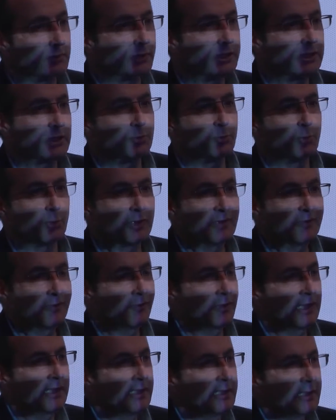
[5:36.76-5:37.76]
we keep
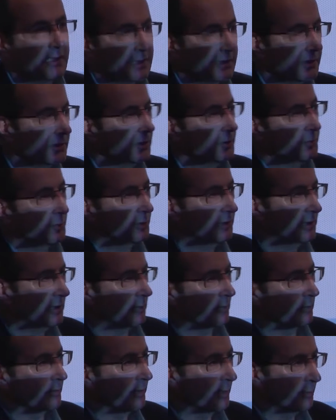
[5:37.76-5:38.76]
refining these
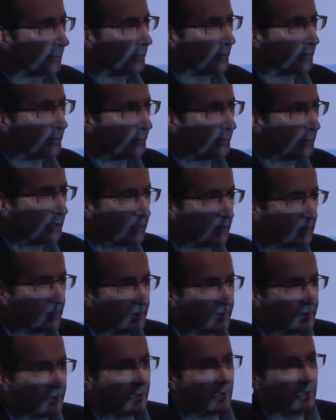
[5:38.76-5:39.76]
particular numbers
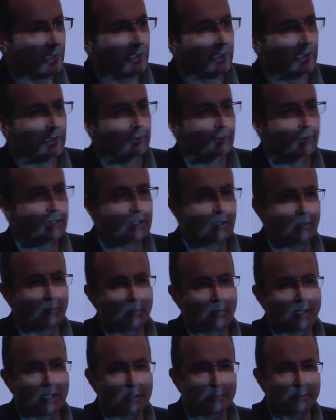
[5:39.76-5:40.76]
because we don't
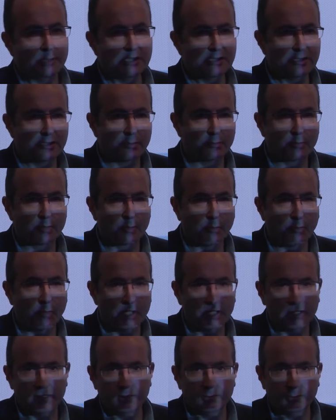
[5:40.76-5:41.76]
want to be number
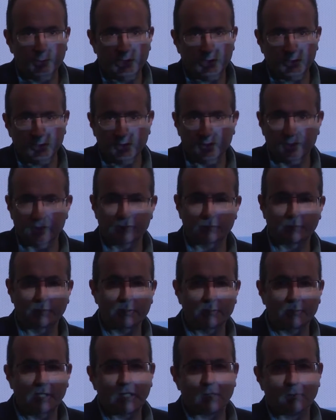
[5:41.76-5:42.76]
one because
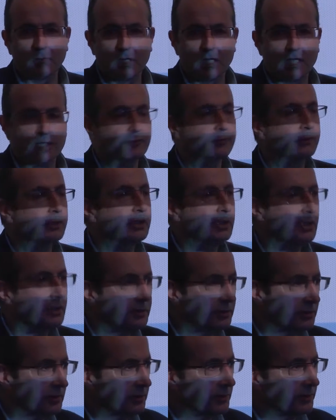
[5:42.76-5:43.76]
we make
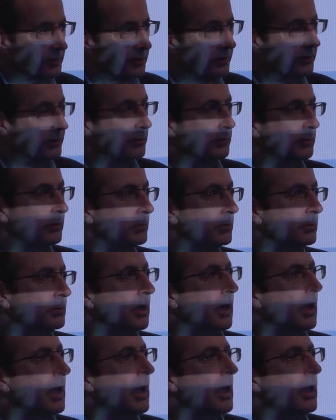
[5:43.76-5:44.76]
modifications to
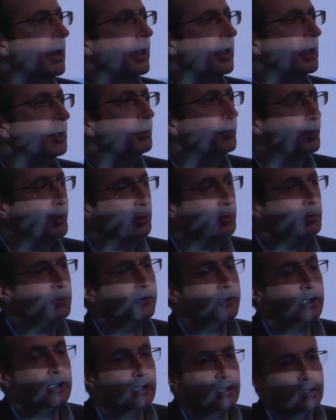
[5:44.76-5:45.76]

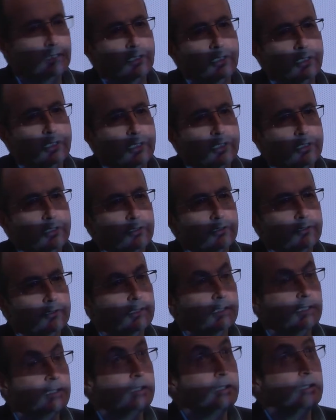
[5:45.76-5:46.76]
improving
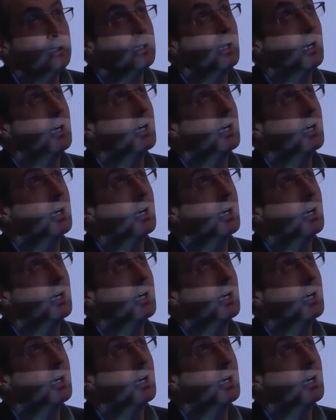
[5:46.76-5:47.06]
the